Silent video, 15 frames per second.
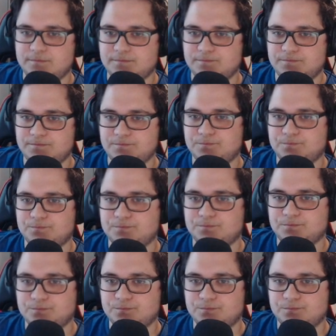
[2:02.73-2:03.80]

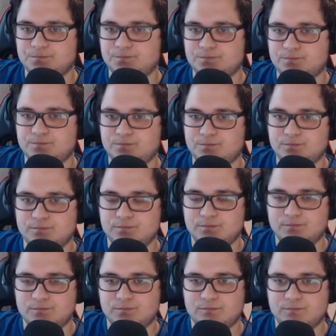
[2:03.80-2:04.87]

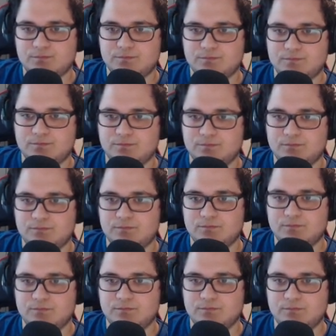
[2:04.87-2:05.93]

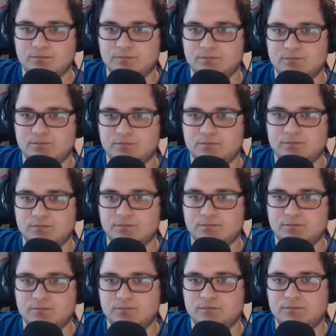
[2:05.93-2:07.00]

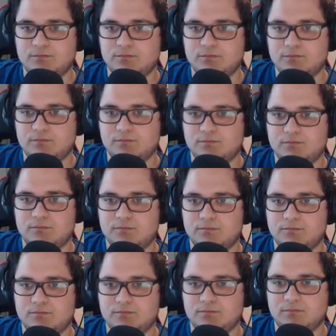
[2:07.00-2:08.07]

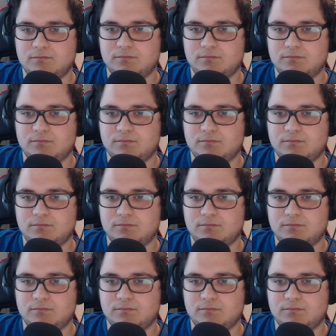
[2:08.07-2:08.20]
No words are spoken by the person on screen.